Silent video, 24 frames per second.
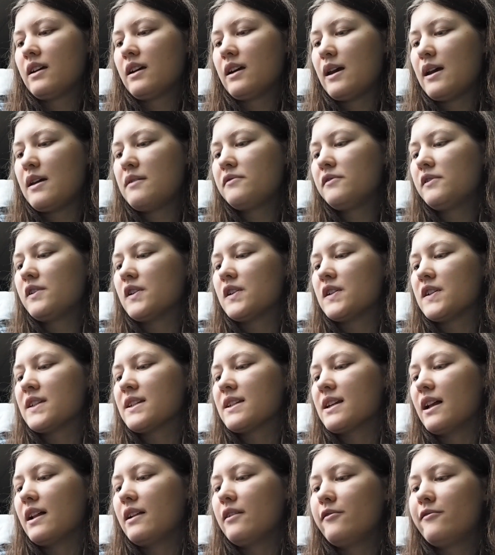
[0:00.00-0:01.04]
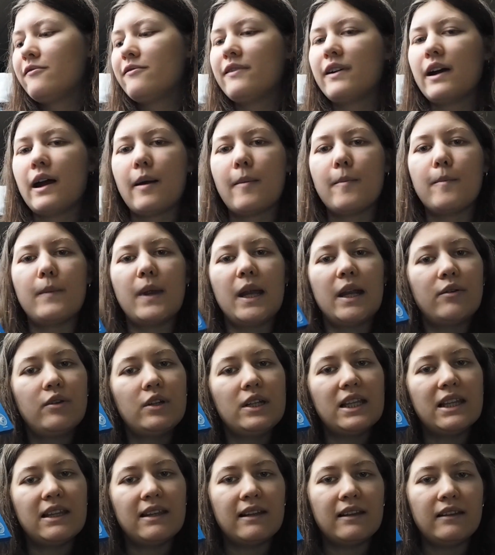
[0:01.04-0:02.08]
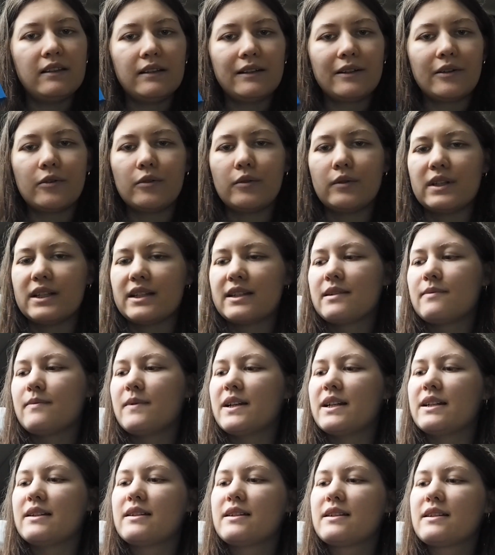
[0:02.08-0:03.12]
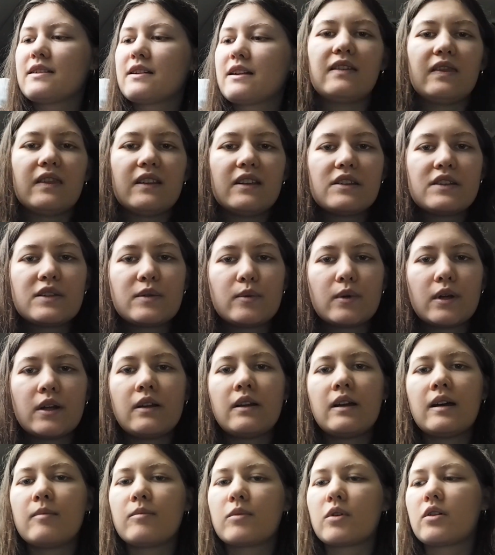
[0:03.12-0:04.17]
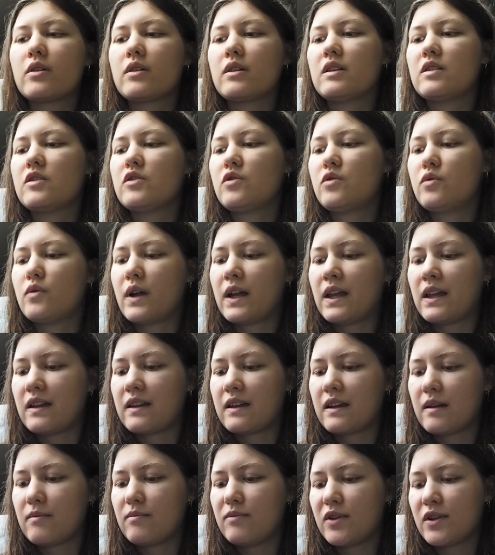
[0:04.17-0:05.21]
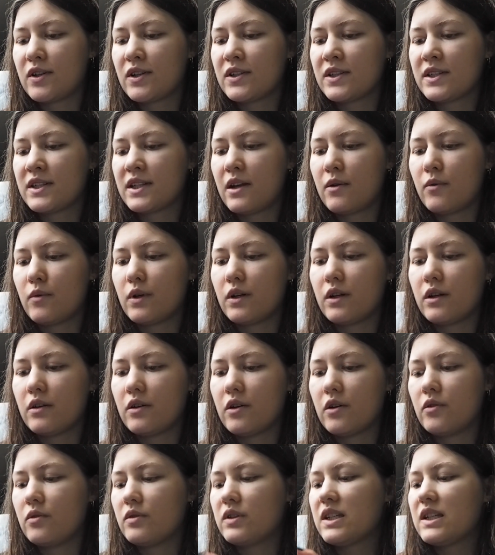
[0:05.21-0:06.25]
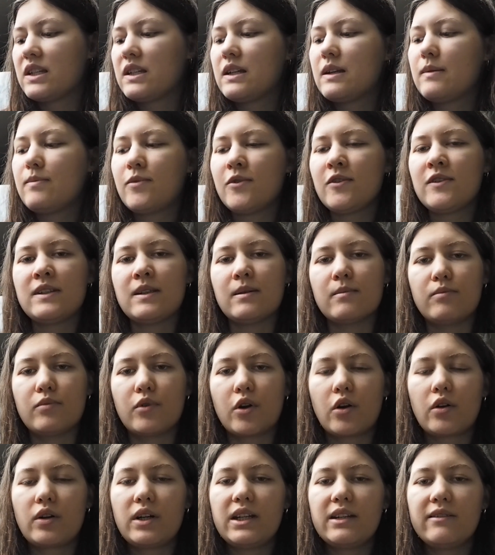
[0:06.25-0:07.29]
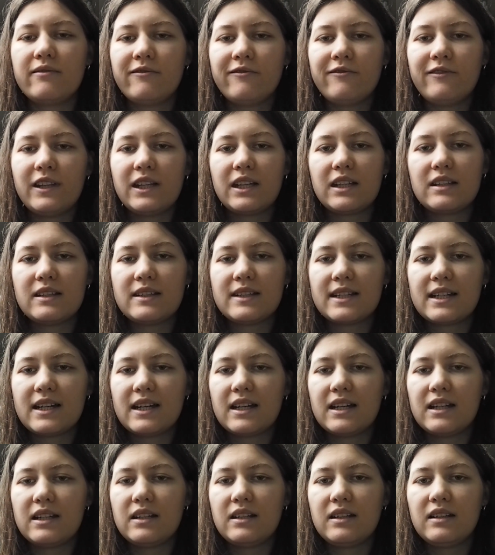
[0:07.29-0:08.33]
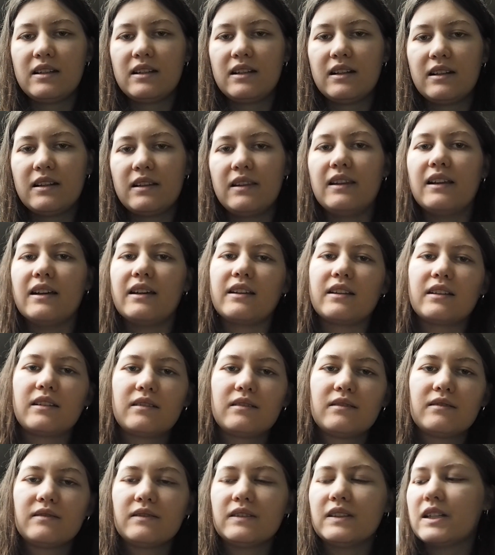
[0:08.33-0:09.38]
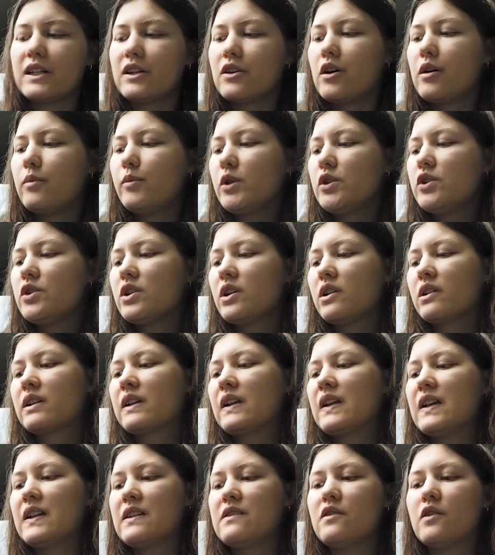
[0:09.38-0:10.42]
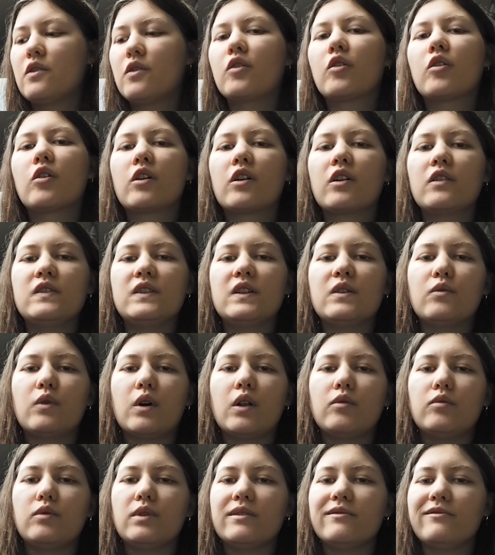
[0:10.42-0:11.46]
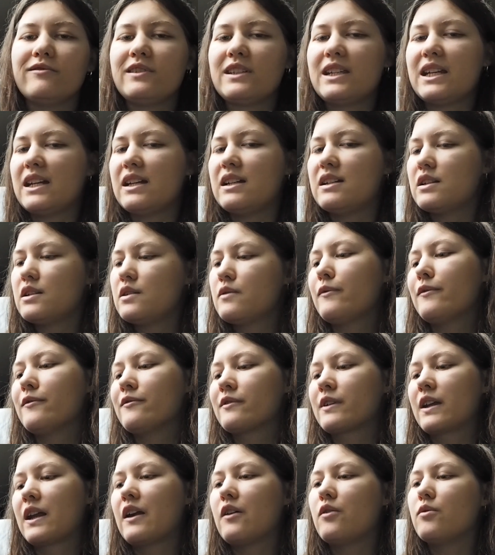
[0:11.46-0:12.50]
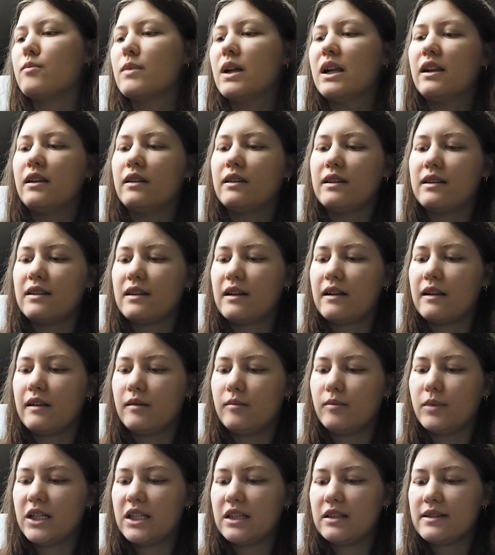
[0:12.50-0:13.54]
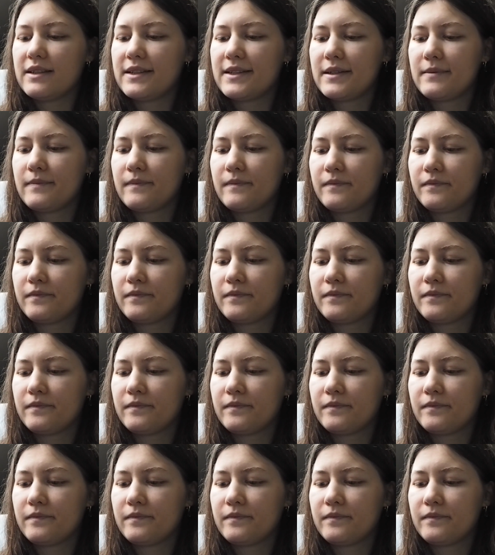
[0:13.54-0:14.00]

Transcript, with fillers: Have yourself a merry little Christmas. With this one, I'm gonna try again because I wanna know, did they put the boring thing inside? Like the normal chocolate or the one with taste with caramel and almonds.